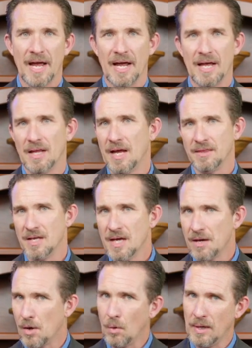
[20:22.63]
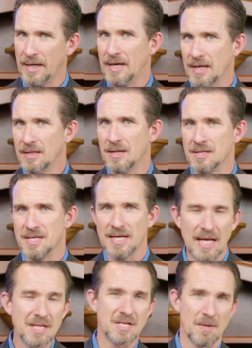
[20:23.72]
and, and then and only then does the
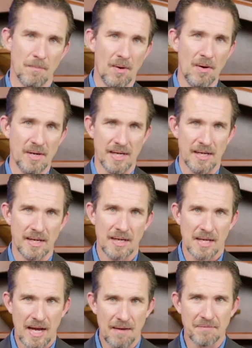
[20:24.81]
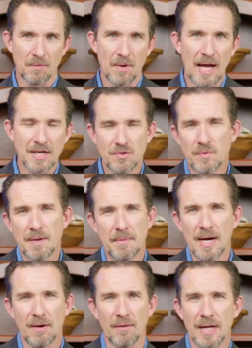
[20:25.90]
innocent party have the right to
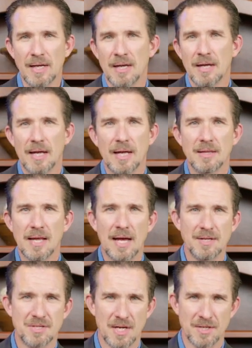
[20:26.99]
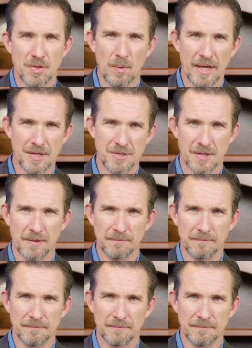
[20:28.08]
remarry in that situation.